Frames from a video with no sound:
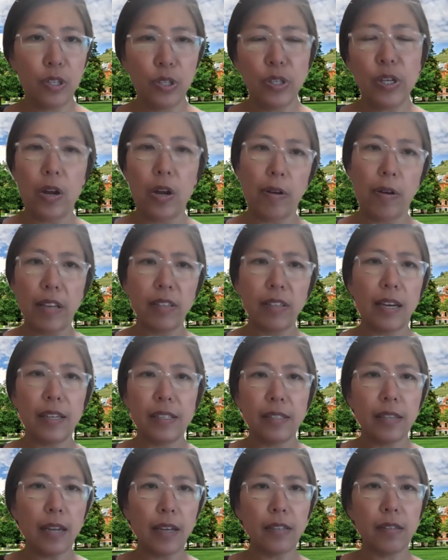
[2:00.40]
to know. As I
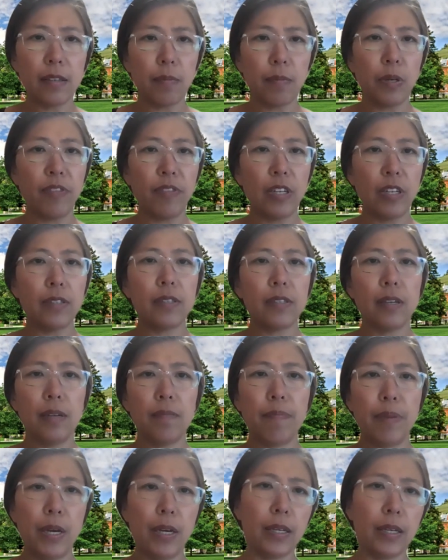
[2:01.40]
said, some of these
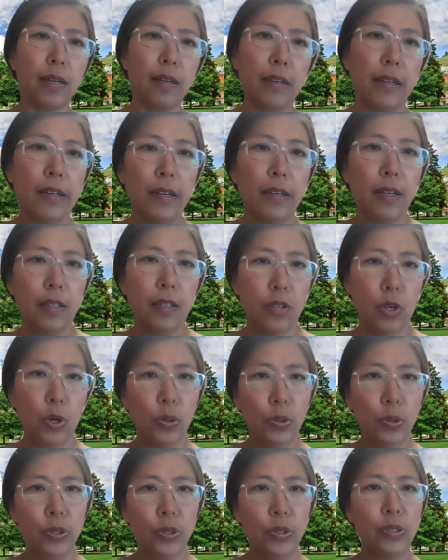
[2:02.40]
big
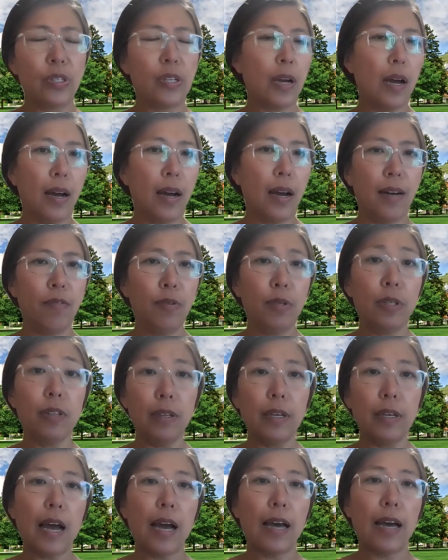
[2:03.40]
donors are
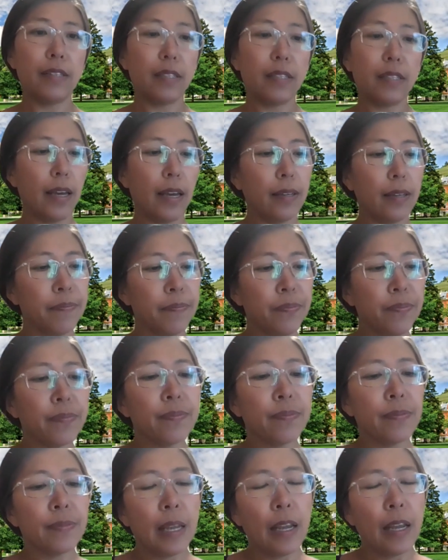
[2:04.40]
really asking
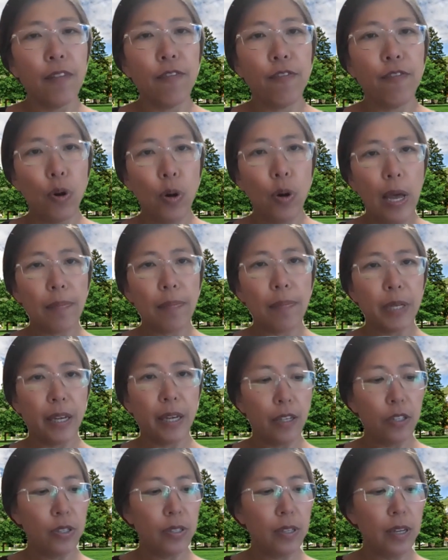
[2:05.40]
for
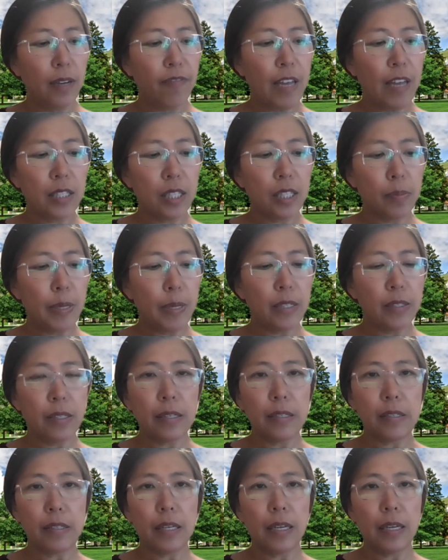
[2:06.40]
application of
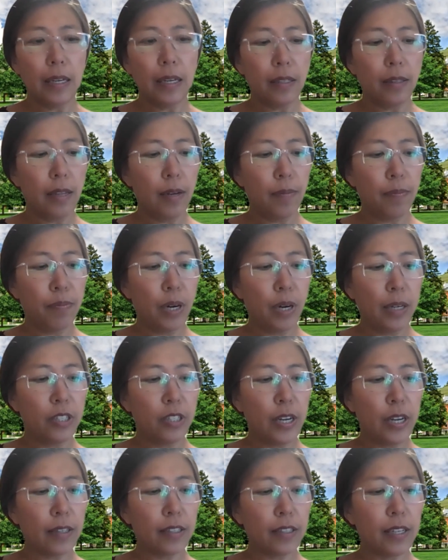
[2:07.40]
SBCC in their
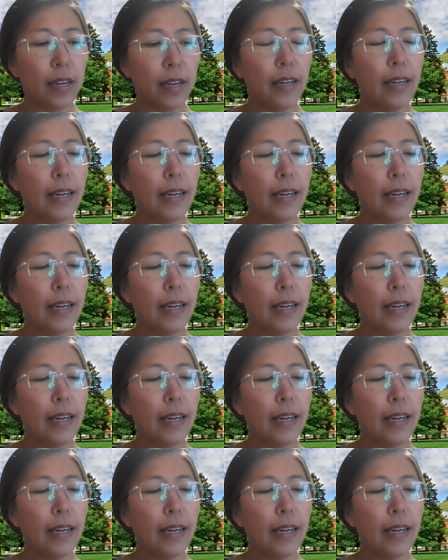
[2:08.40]
project.